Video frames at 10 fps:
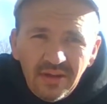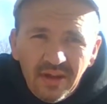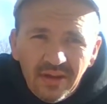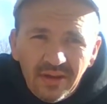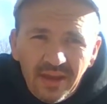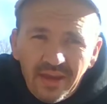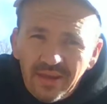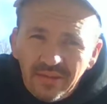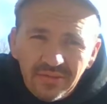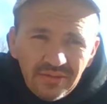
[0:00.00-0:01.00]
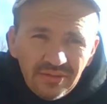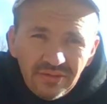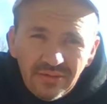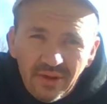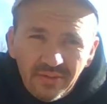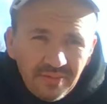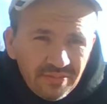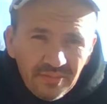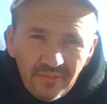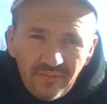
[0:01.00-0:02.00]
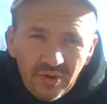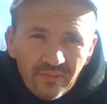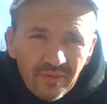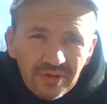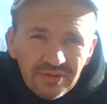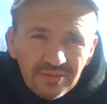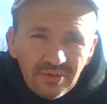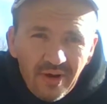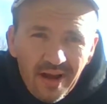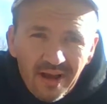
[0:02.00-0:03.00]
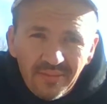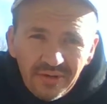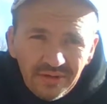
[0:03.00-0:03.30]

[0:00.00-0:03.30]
uh, and you know, feel free to subscribe.